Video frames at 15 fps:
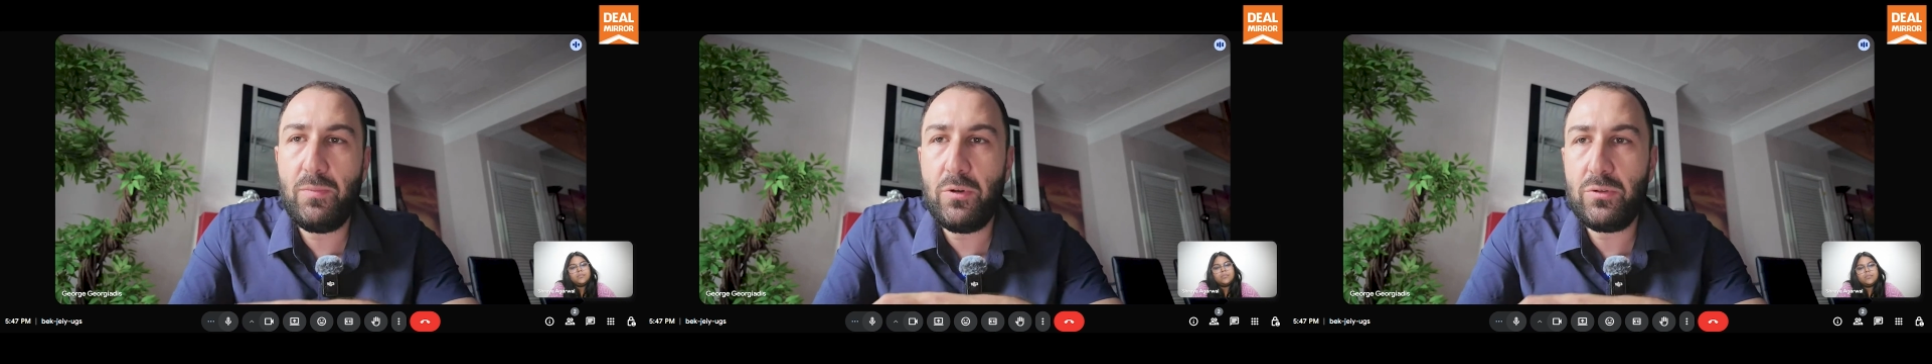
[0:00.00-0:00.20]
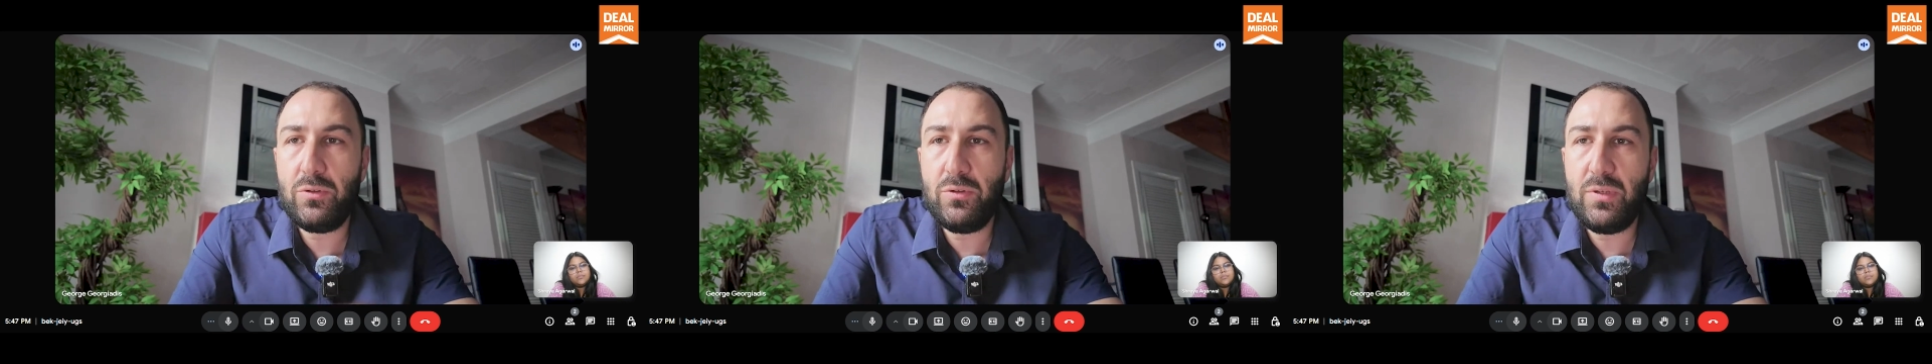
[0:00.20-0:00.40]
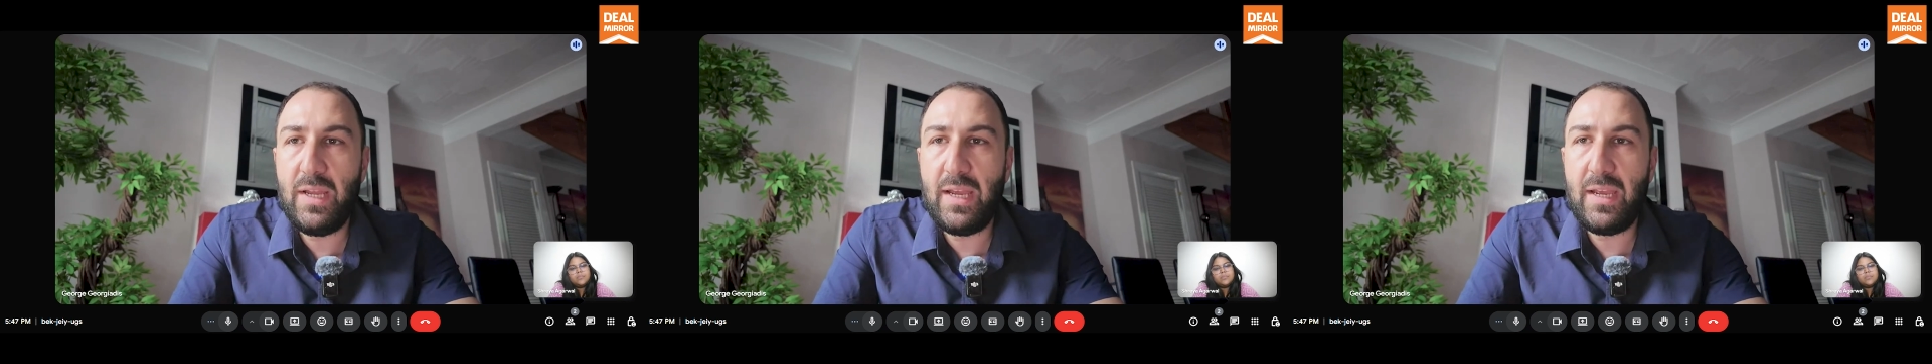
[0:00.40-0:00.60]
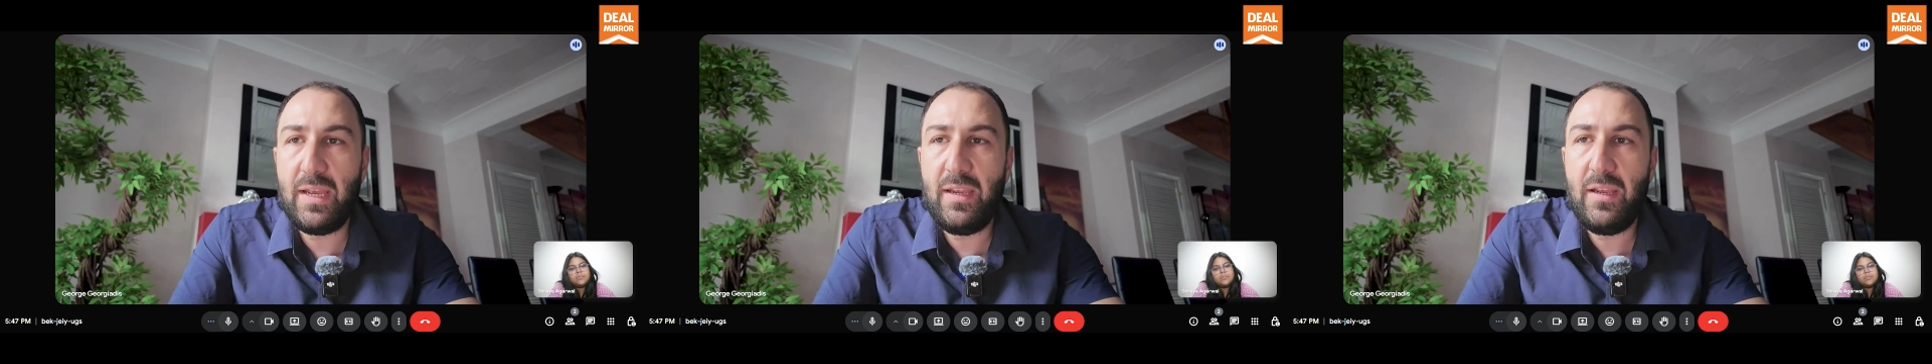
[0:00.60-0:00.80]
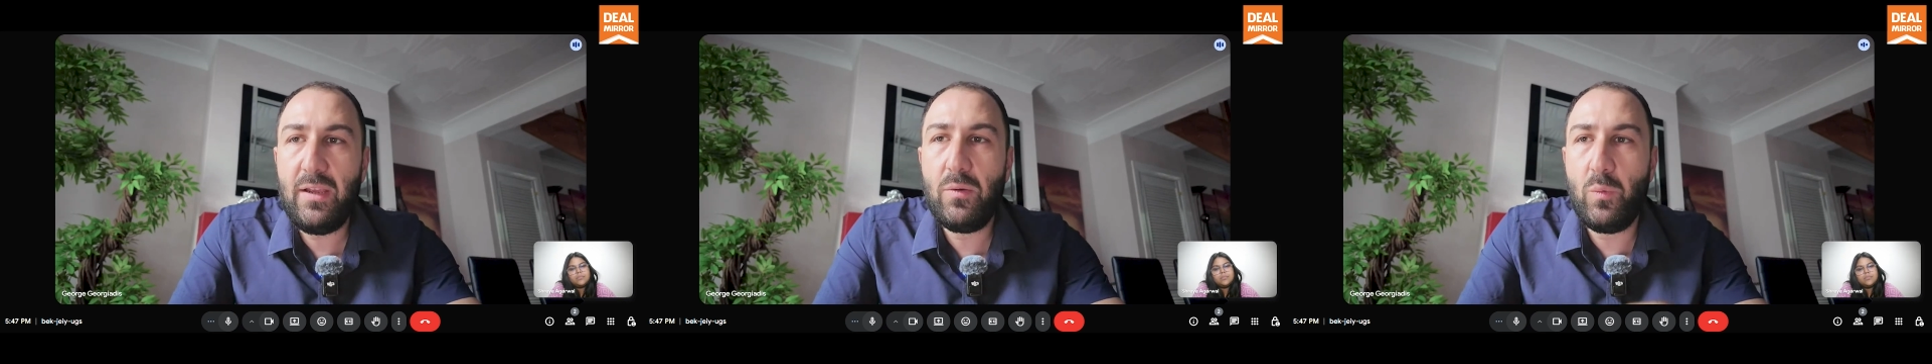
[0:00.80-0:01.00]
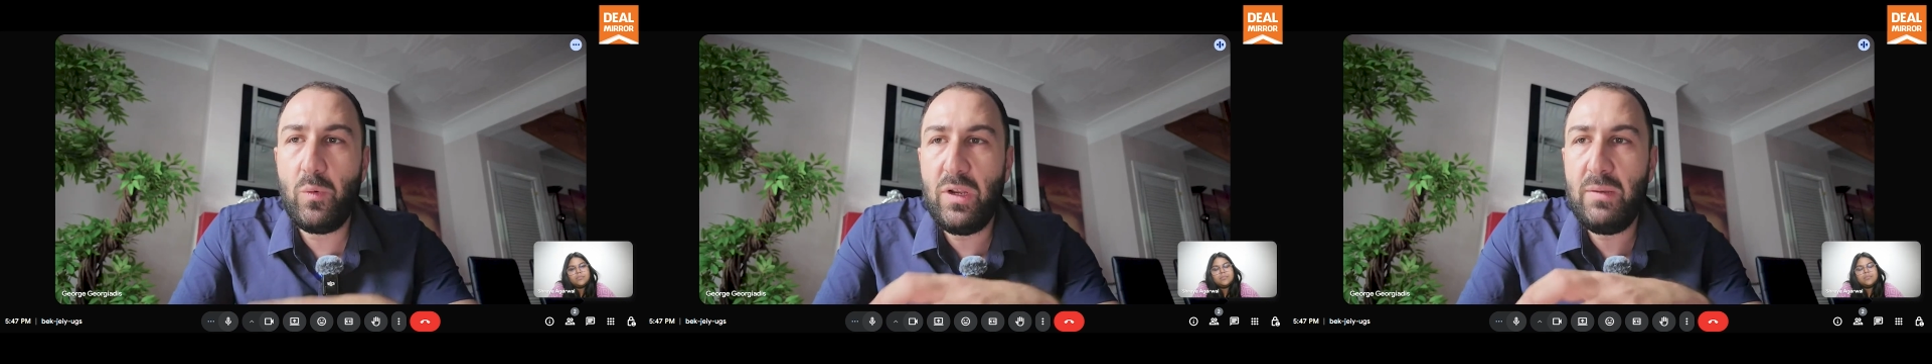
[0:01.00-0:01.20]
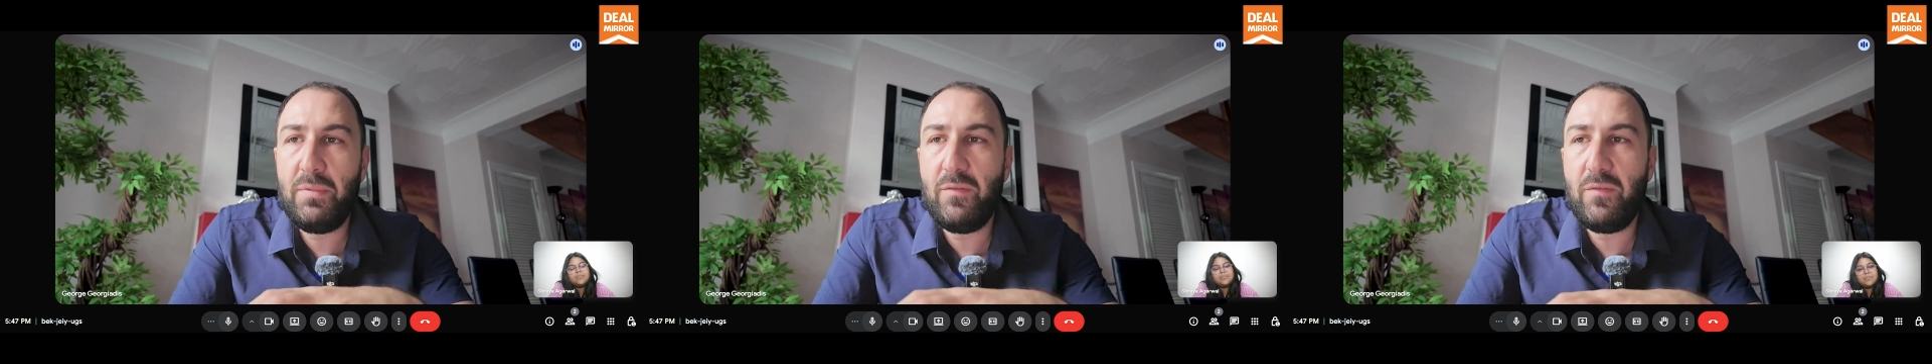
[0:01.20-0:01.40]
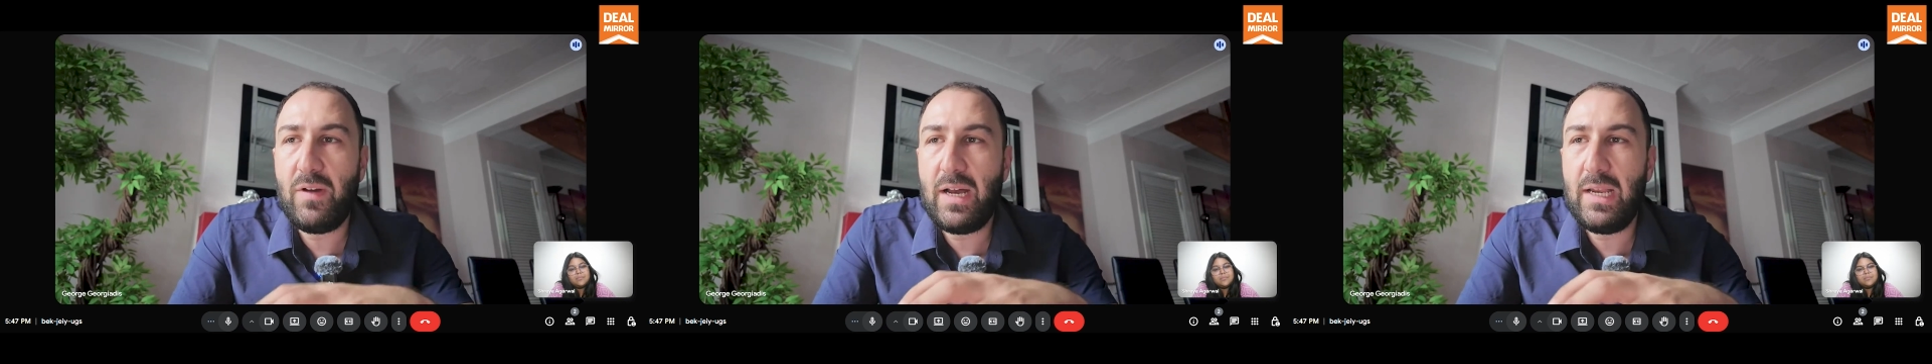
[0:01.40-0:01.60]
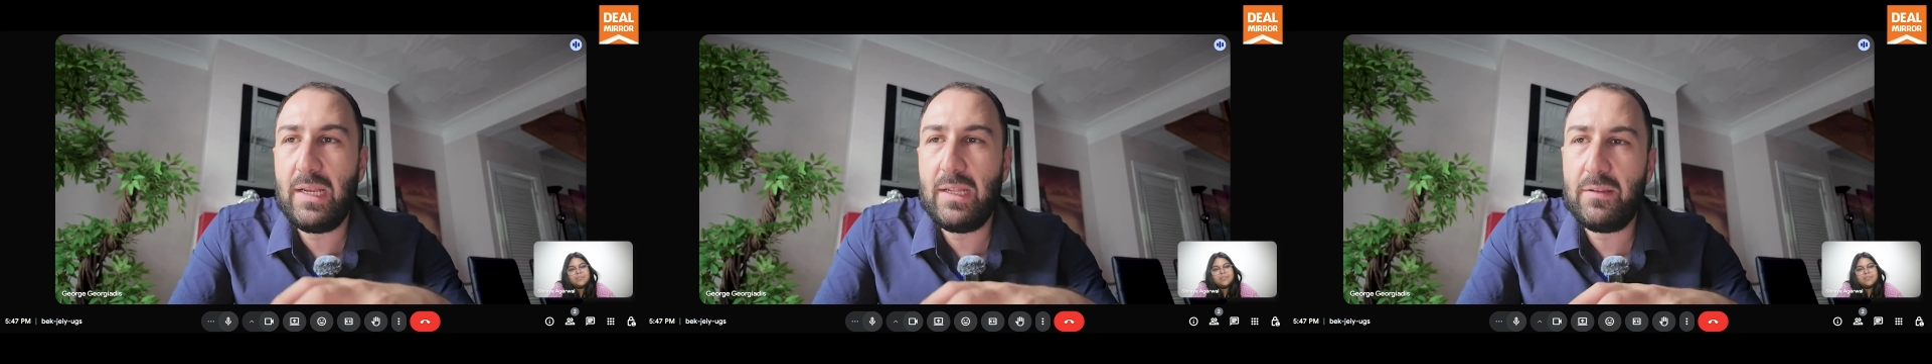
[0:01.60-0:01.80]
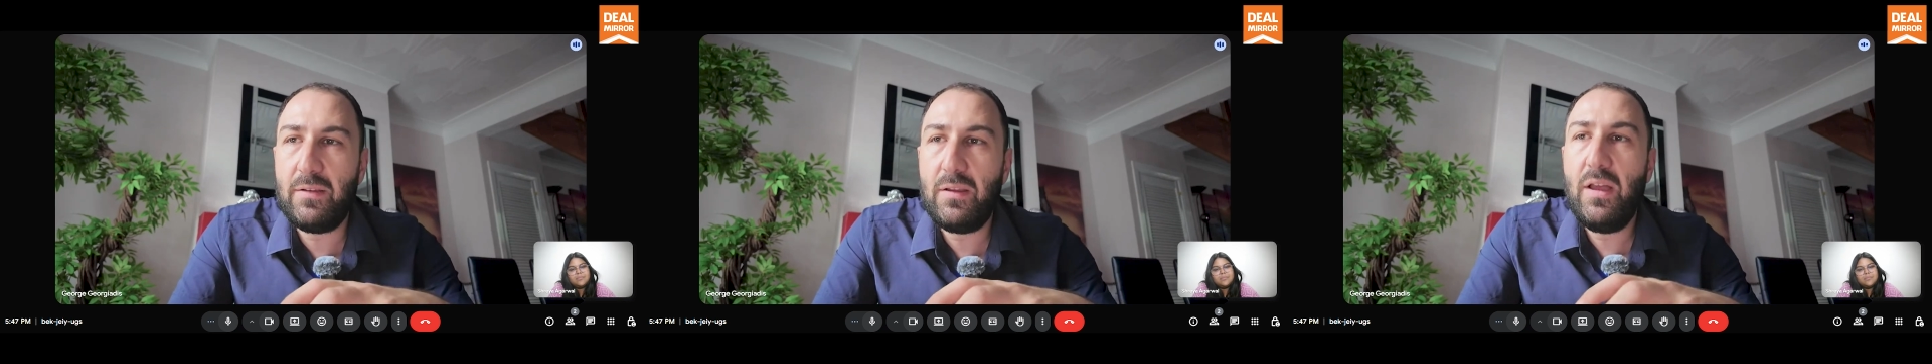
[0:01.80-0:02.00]
bought today will be
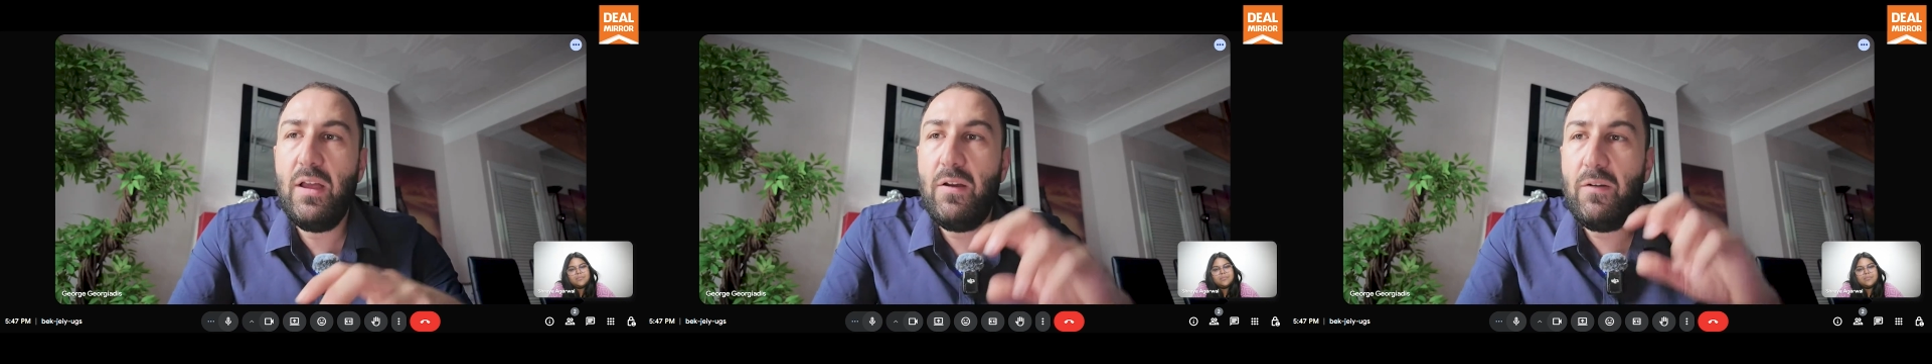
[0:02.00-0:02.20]
valid